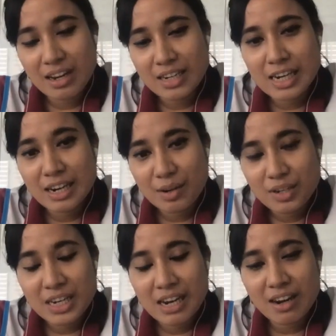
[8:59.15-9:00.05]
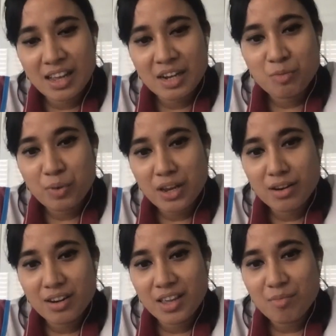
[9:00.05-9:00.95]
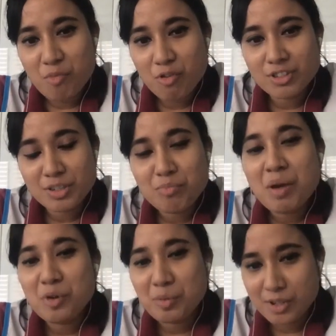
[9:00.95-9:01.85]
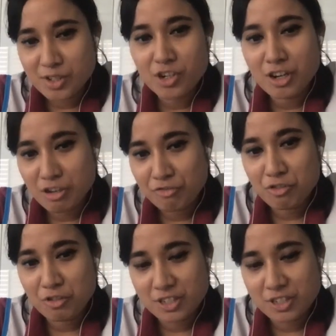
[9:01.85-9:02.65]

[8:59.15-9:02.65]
till date been the most memorable journey, of course.